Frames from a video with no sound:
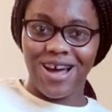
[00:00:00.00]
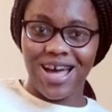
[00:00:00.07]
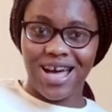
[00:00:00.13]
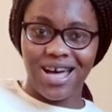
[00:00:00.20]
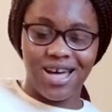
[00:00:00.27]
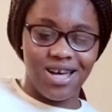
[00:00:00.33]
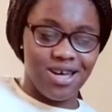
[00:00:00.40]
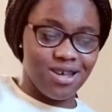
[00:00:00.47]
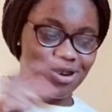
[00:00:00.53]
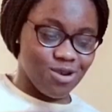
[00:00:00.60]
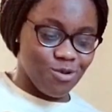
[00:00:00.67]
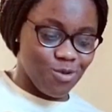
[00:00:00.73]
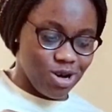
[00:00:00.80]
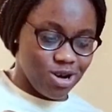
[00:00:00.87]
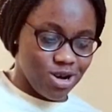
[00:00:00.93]
and
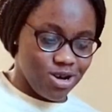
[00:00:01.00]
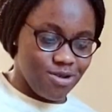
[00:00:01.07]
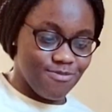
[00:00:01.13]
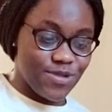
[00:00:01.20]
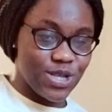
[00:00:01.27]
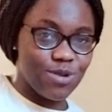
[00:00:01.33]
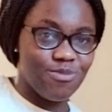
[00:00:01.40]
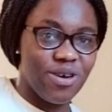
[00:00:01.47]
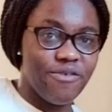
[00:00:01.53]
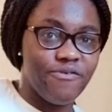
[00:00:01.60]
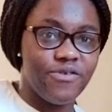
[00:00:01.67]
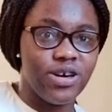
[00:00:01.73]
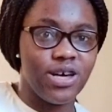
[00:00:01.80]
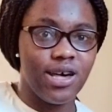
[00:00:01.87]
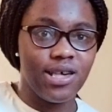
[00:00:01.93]
welcome to my
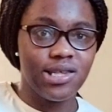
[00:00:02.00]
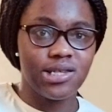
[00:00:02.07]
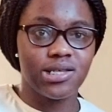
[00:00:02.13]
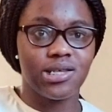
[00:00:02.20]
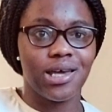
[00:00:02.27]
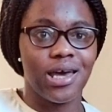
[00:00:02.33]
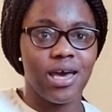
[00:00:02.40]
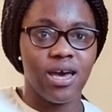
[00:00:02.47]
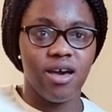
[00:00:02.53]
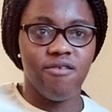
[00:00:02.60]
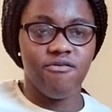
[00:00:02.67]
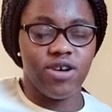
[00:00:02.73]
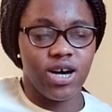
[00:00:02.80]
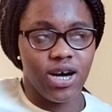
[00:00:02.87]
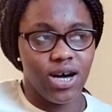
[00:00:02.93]
first
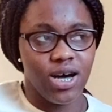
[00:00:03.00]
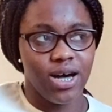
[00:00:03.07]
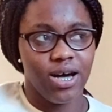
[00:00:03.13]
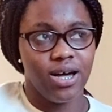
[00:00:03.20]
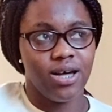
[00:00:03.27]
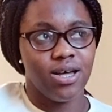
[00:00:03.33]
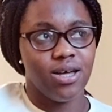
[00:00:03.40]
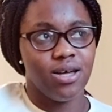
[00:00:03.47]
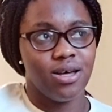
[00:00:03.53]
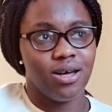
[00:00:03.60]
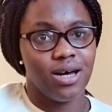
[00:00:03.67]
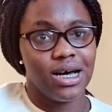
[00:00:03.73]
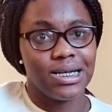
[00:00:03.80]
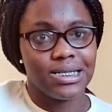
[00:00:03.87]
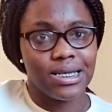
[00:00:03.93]
ever
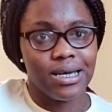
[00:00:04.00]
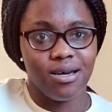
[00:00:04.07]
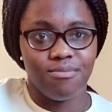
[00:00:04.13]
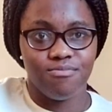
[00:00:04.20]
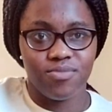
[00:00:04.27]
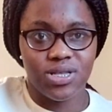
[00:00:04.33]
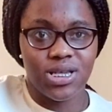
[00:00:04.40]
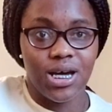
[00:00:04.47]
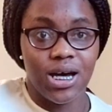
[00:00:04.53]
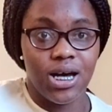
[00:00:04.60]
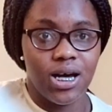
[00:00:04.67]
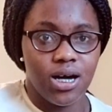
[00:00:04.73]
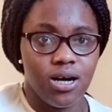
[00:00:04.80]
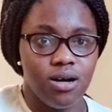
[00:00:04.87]
attempt at